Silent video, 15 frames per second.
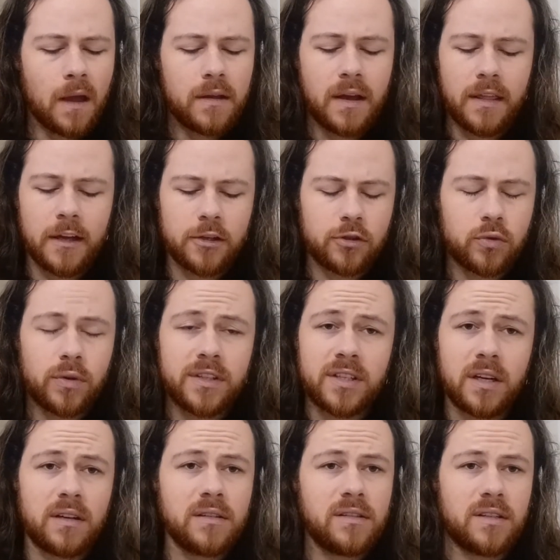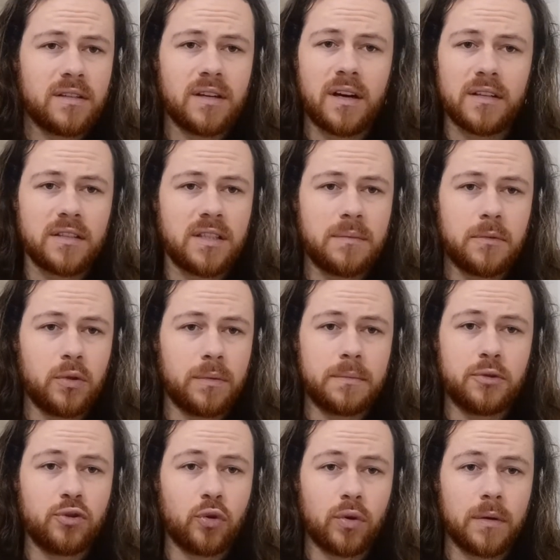Yeah, that short dunk did not seem to
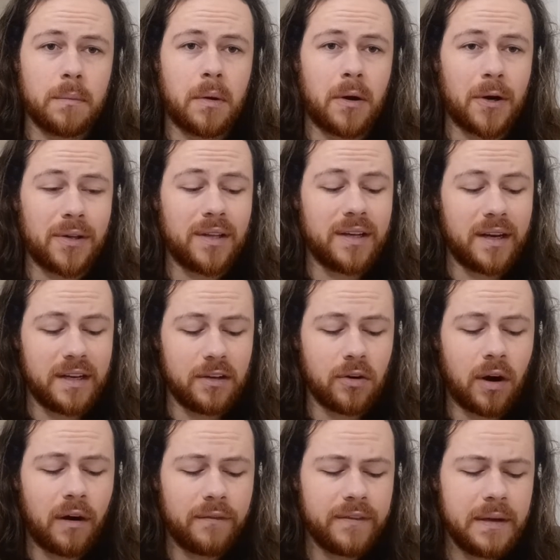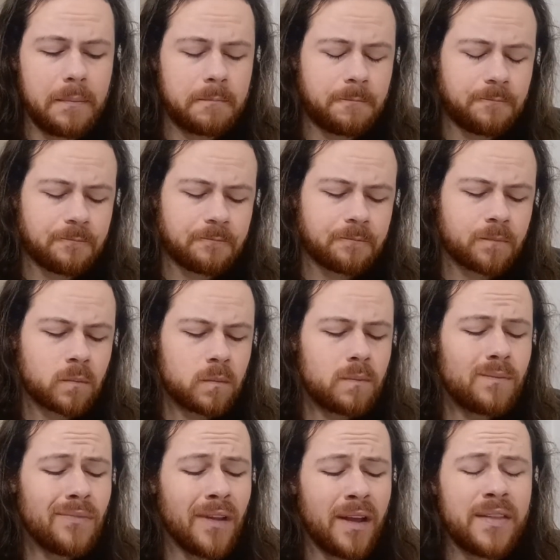absorb hardly any coffee.
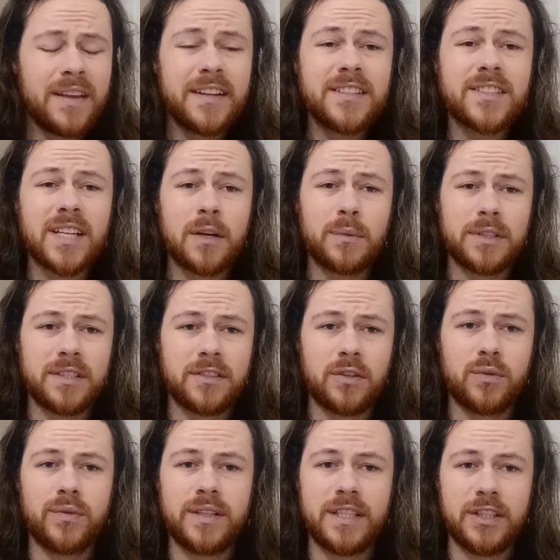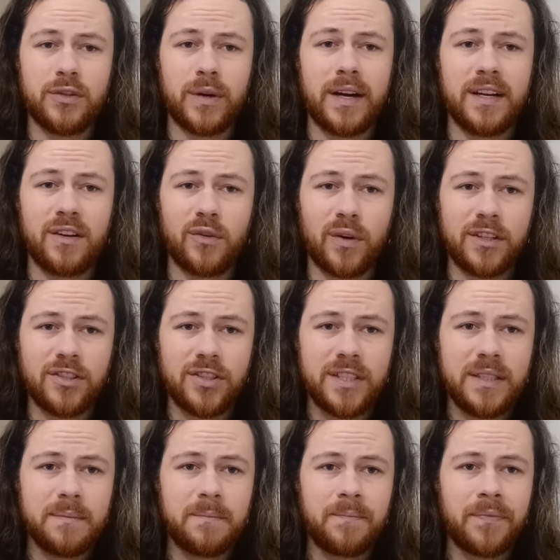The inside was still really dry and
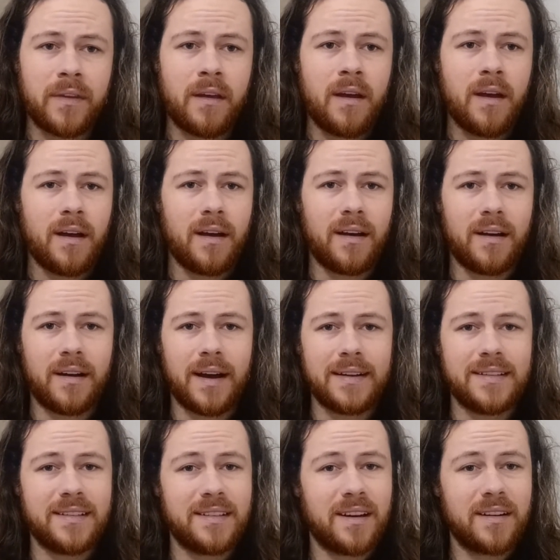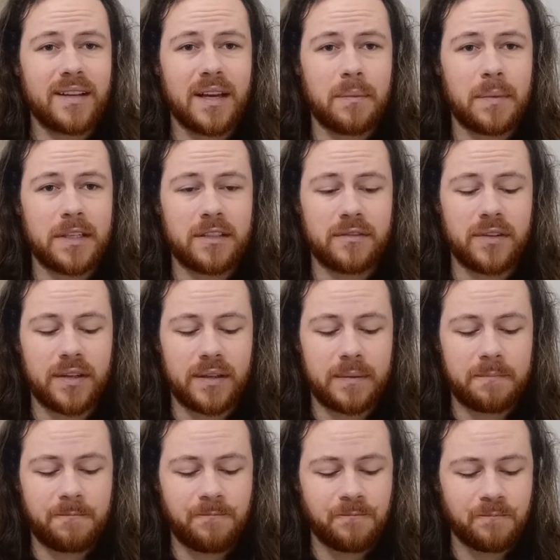crunchy. I did not get much of a
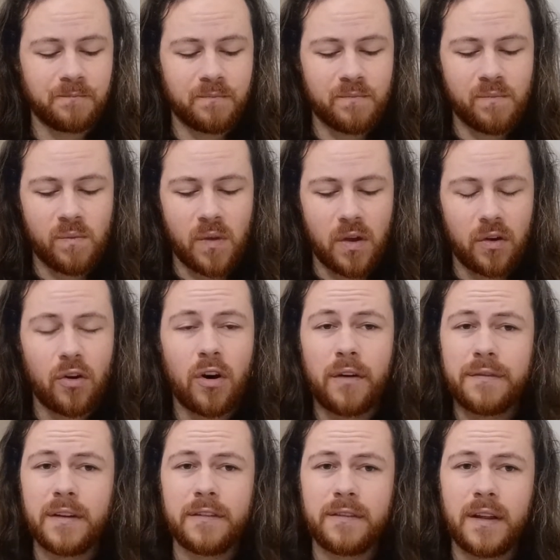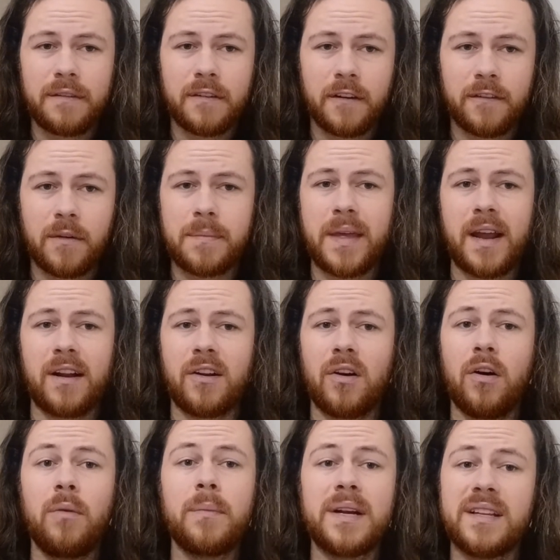coffee flavor from that at
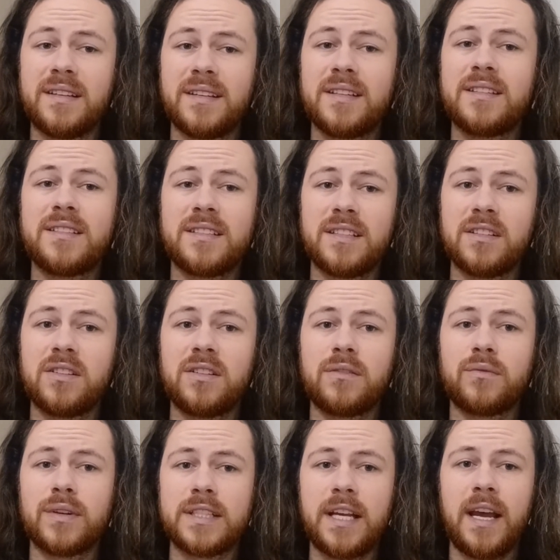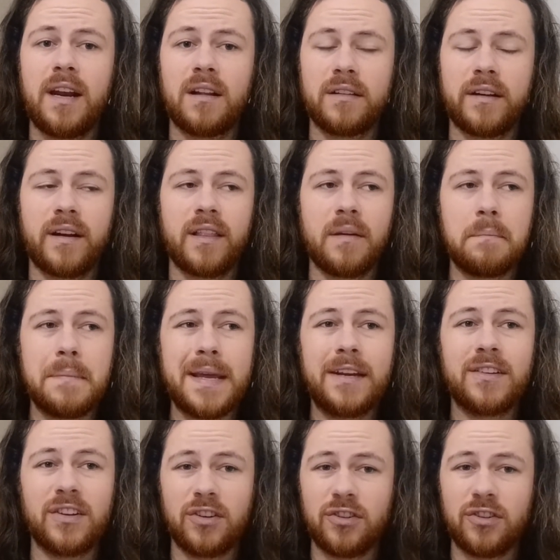all, but it did still retain a lot of the mint